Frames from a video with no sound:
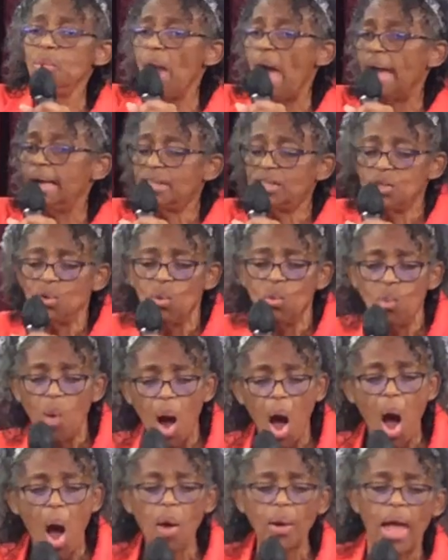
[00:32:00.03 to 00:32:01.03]
ready to
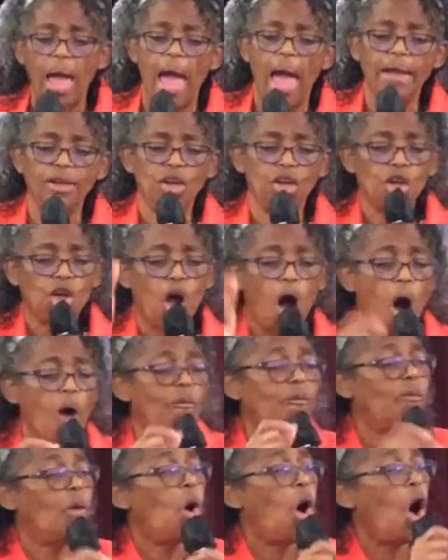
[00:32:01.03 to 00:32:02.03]
walk and to
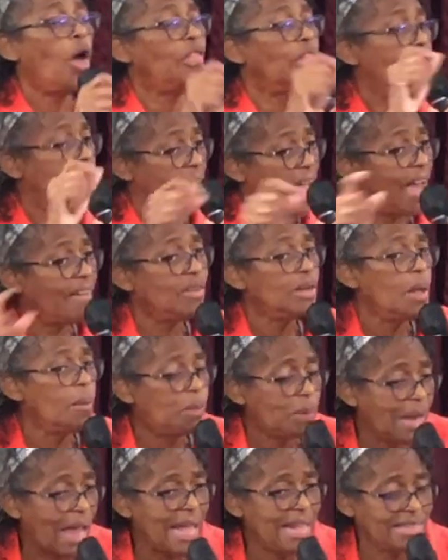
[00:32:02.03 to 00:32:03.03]
go forth in
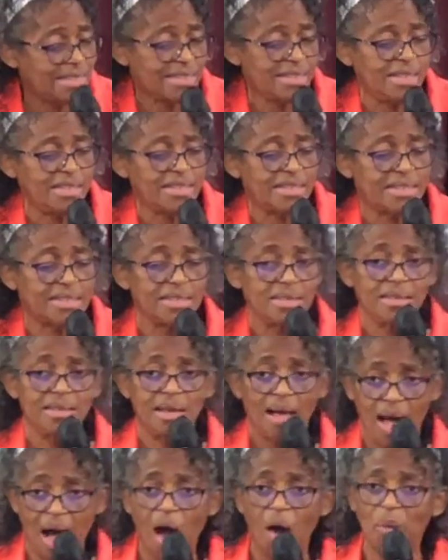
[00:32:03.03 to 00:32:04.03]
heavenly places?
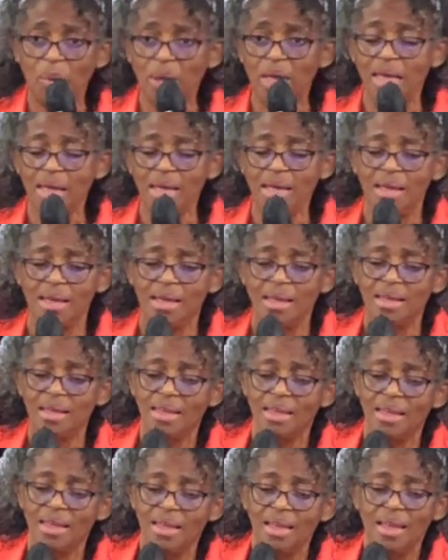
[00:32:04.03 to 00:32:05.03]
Are we?
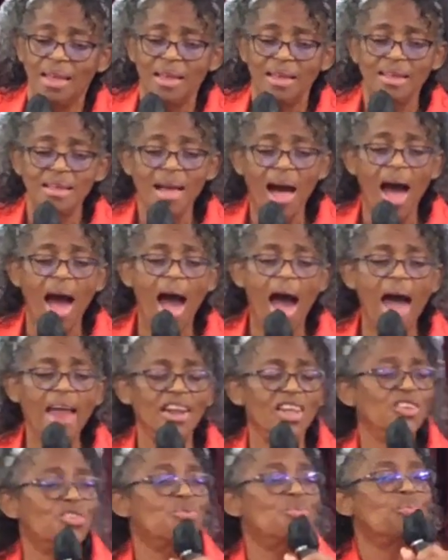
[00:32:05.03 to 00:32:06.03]

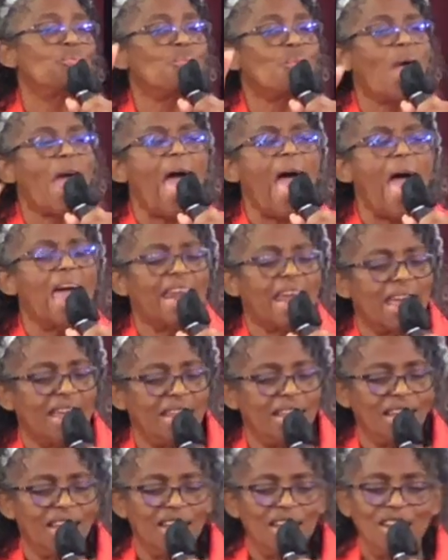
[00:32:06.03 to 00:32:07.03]
God is
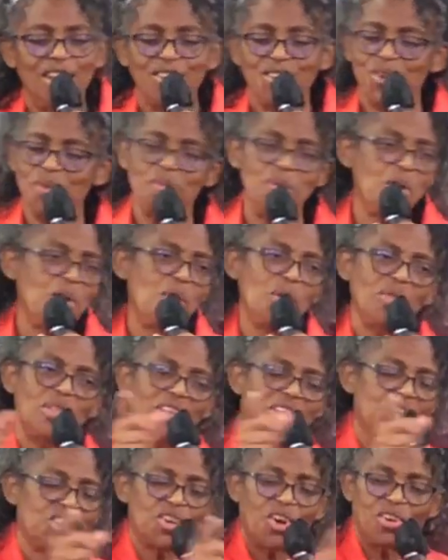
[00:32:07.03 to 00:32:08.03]
ready to move
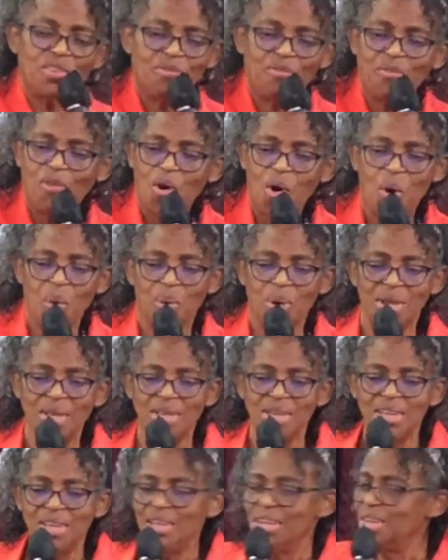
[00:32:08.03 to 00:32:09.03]
this church forward
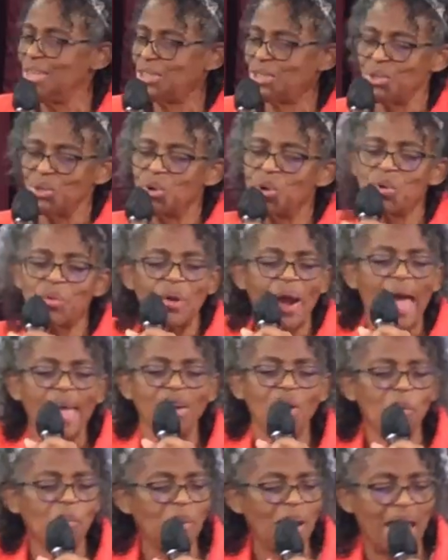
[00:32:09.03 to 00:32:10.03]
to
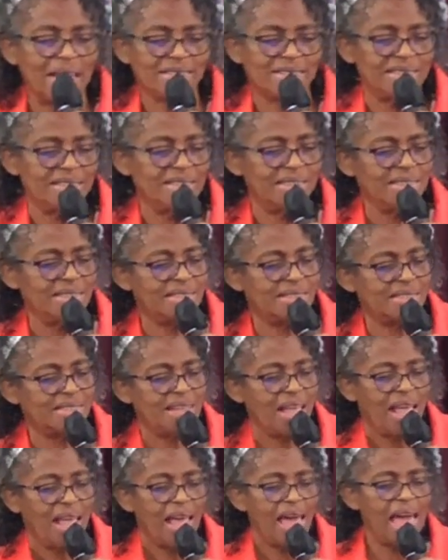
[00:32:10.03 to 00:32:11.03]
greater blessings
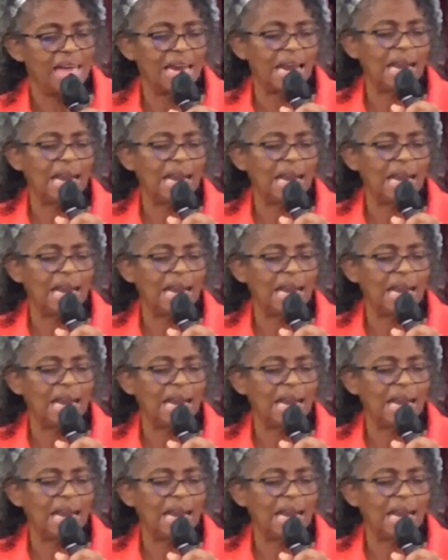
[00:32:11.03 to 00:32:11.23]
and